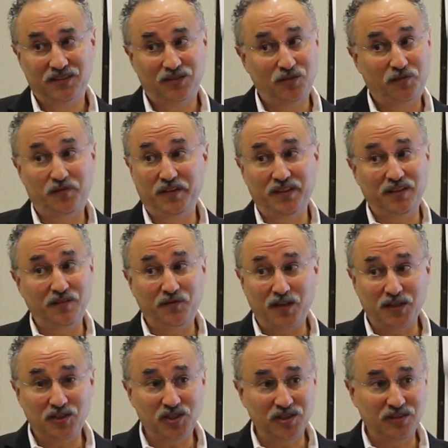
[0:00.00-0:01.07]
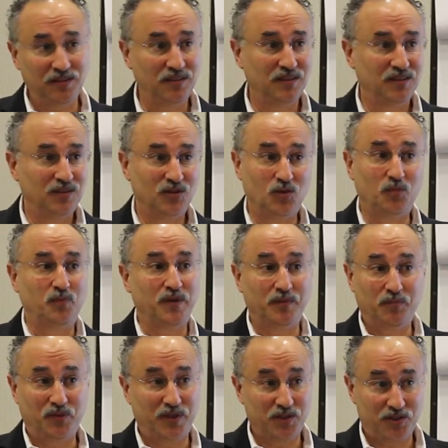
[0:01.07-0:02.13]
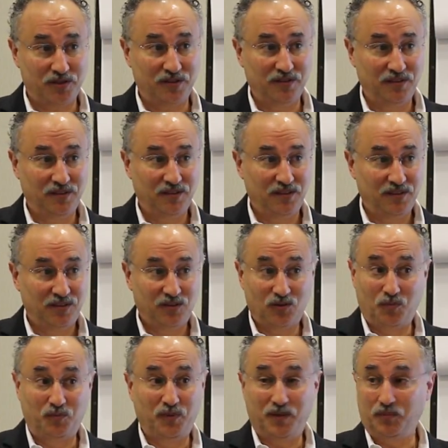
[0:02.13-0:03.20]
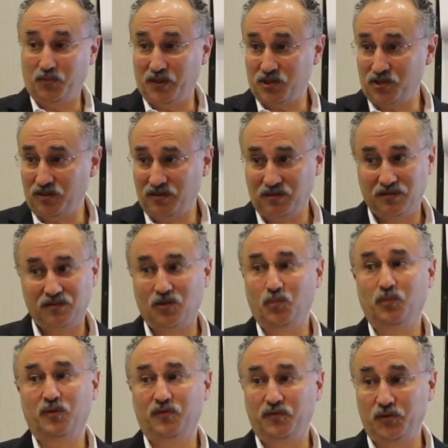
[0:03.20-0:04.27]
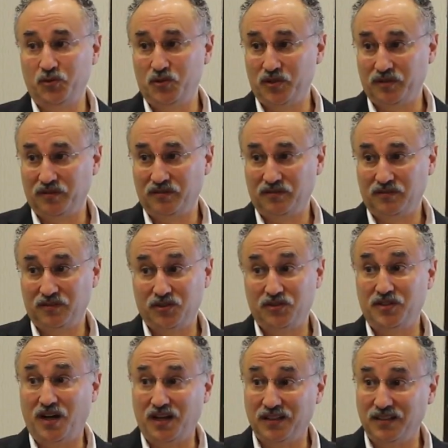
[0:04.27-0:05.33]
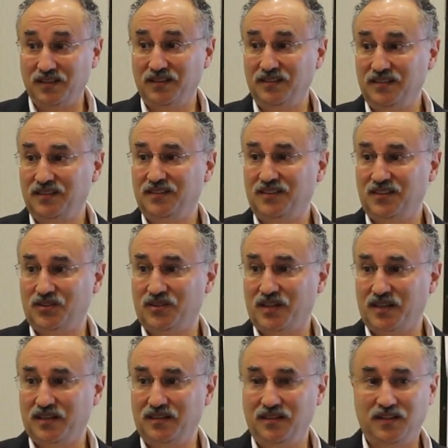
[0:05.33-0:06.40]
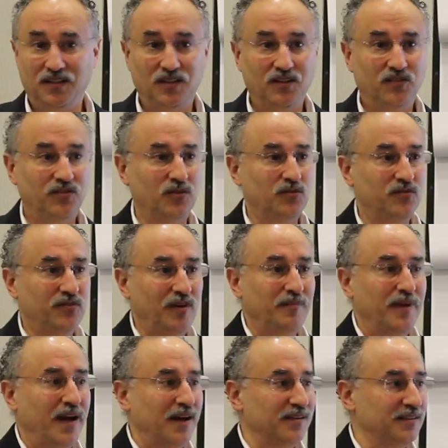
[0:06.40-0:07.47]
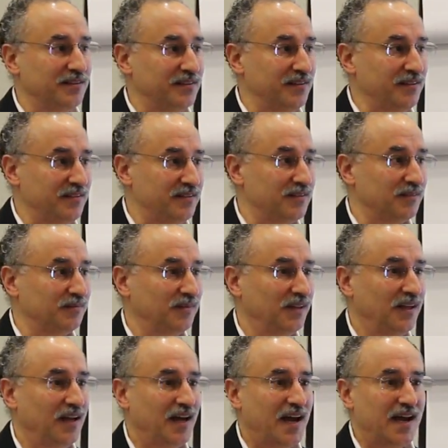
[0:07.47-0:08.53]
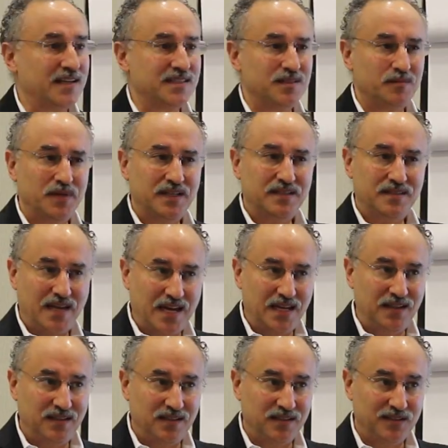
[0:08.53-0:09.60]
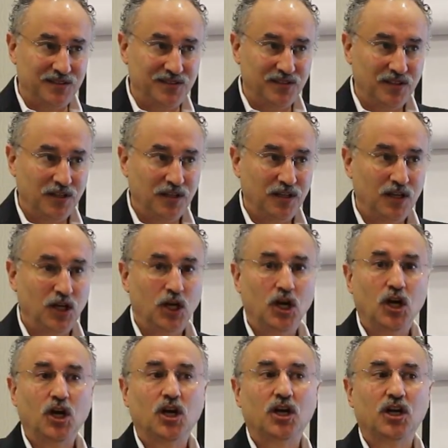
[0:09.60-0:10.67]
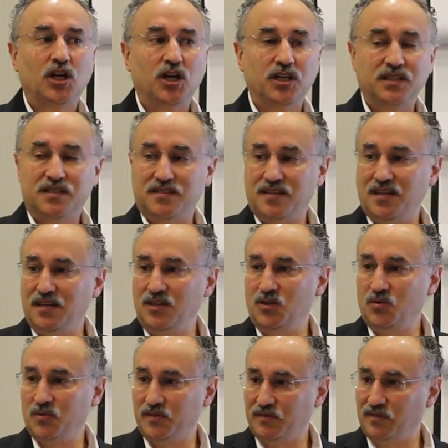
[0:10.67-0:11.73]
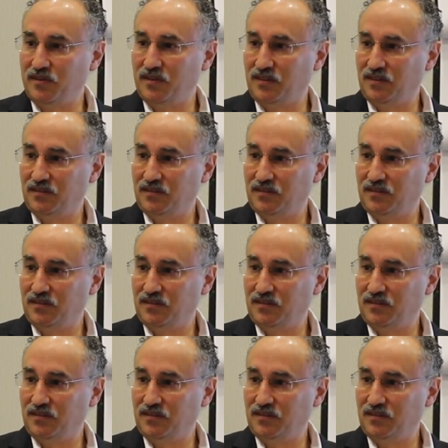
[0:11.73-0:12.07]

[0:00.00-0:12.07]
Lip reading: No filling and function, no blood pressure. No blood pressure, no perfusion. You're done, okay? So somehow the system has to maintain this continuously.